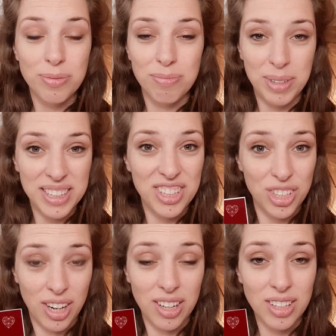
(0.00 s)
please
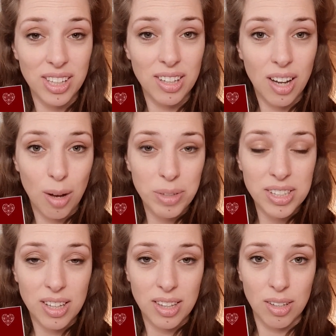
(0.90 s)
share in the comments.
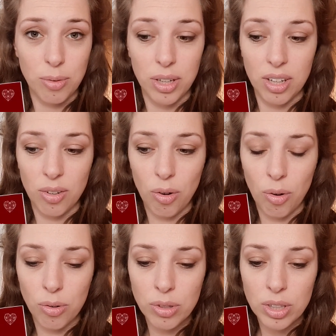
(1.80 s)
I think we can
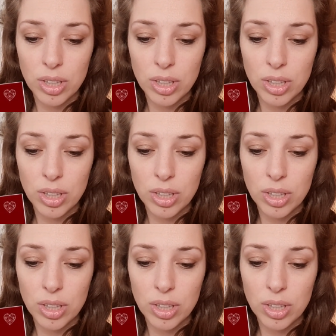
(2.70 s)
all